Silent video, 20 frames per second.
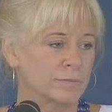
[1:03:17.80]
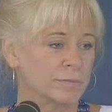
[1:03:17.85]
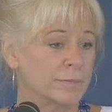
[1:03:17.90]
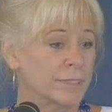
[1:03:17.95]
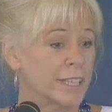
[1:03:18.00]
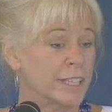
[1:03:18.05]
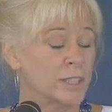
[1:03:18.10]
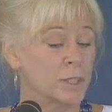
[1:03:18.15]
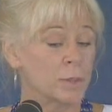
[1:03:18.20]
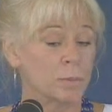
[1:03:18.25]

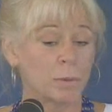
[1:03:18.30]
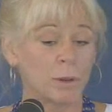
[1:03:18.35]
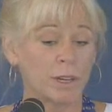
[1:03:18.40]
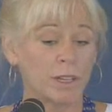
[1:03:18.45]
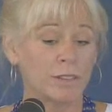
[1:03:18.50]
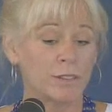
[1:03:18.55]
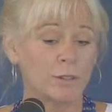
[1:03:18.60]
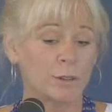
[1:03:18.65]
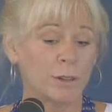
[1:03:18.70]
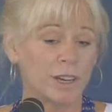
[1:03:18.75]
can
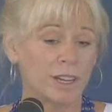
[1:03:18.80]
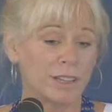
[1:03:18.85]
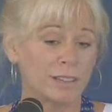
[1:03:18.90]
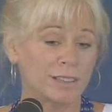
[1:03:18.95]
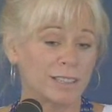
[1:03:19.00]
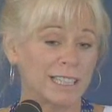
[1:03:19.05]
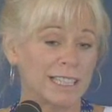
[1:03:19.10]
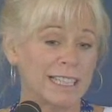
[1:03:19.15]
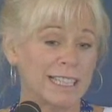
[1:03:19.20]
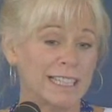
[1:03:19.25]
spread
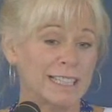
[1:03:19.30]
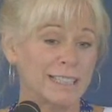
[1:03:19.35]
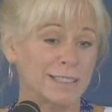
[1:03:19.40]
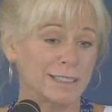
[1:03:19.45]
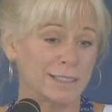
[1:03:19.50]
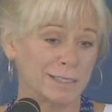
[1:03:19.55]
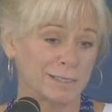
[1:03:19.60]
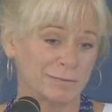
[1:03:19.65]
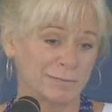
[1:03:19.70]
throughout the land.